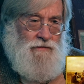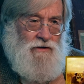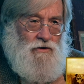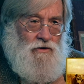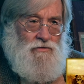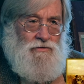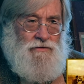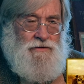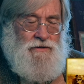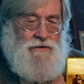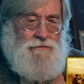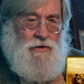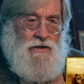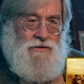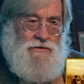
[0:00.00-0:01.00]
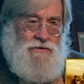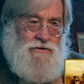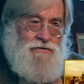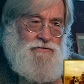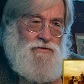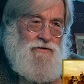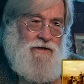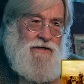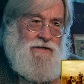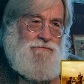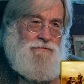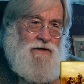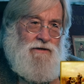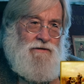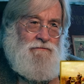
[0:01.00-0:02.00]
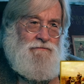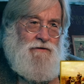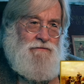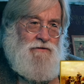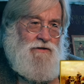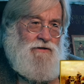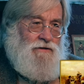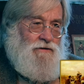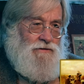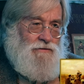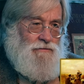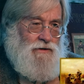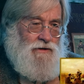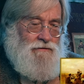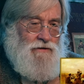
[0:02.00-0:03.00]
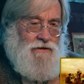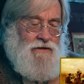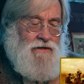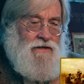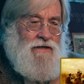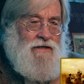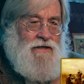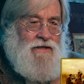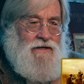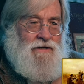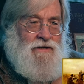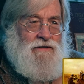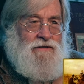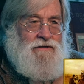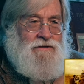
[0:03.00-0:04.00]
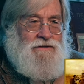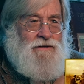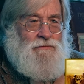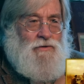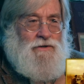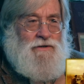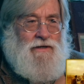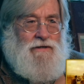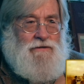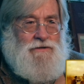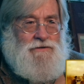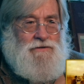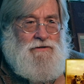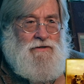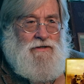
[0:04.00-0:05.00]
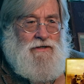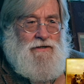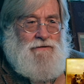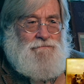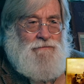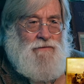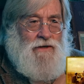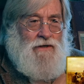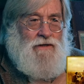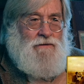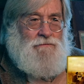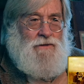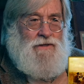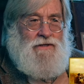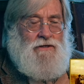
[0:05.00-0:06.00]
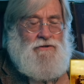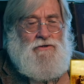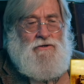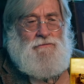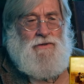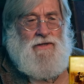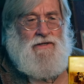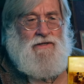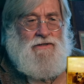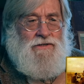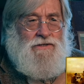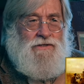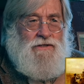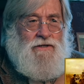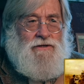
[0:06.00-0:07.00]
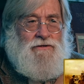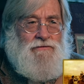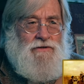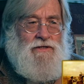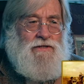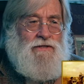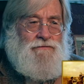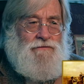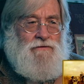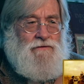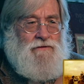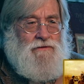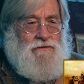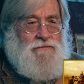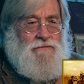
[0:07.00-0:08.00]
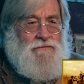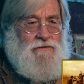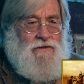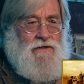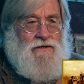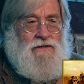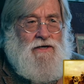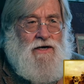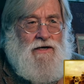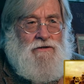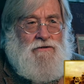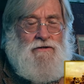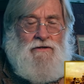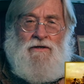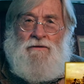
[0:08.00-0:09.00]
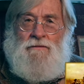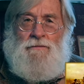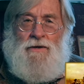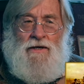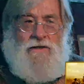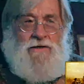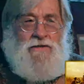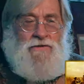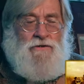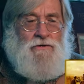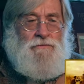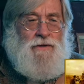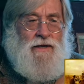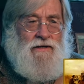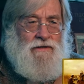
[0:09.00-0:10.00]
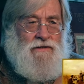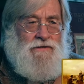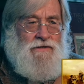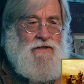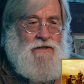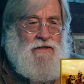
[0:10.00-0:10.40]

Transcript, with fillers: older than the Boston School guys by fifteen years or whatever, somewhere in that range. Um, but here you can plainly see three different uh, colored paintings, her paintings.